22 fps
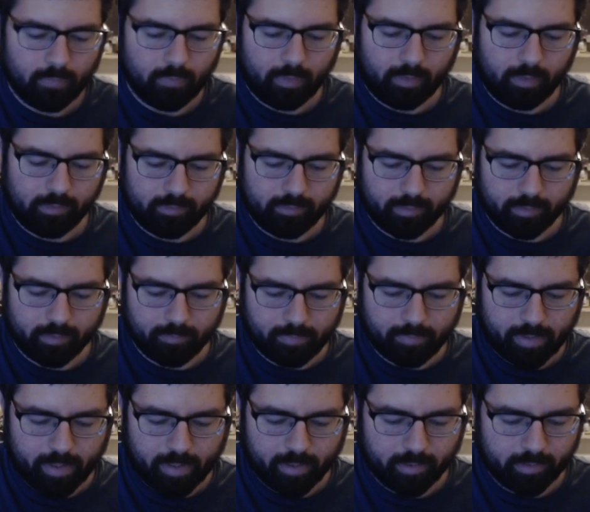Second
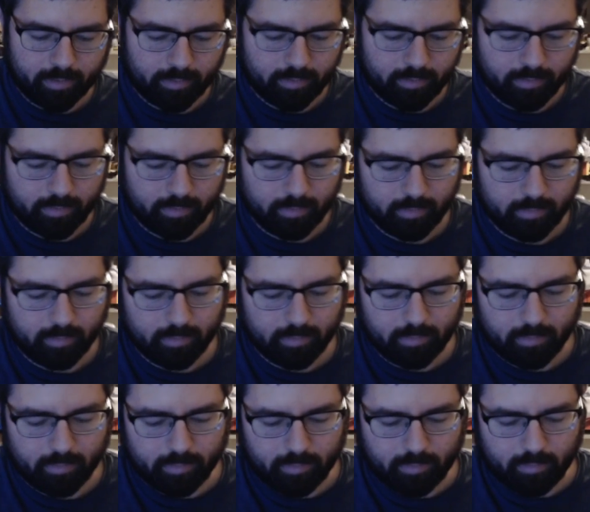pack.
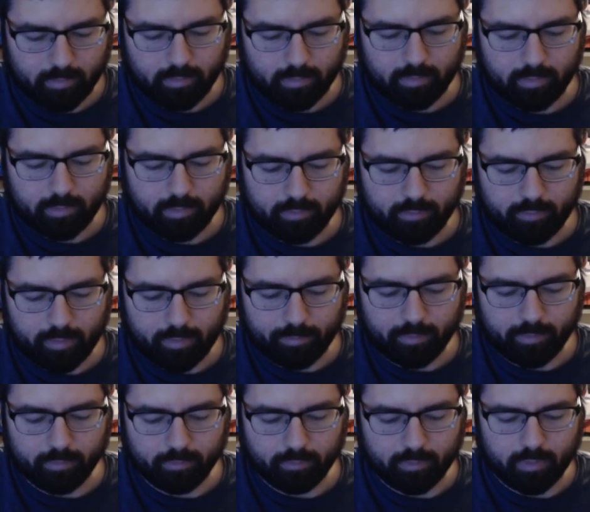Grab
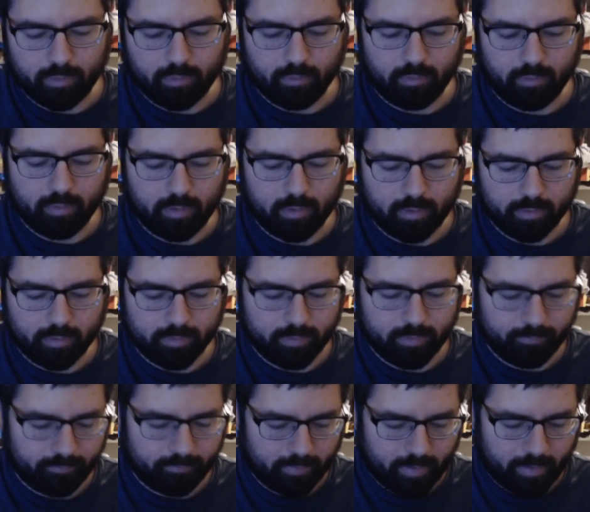those code cards
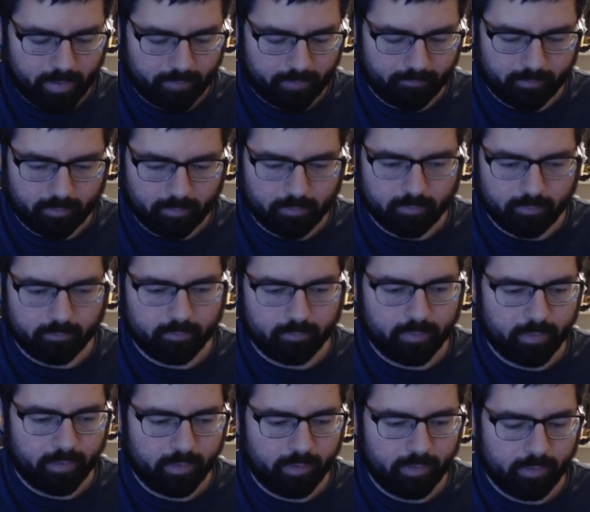if you haven't
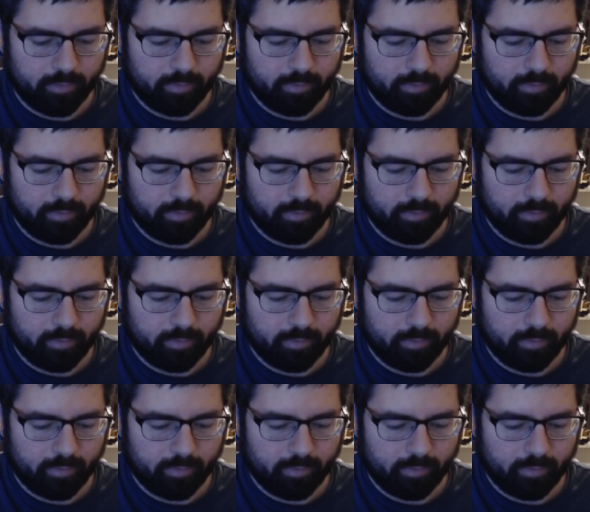already.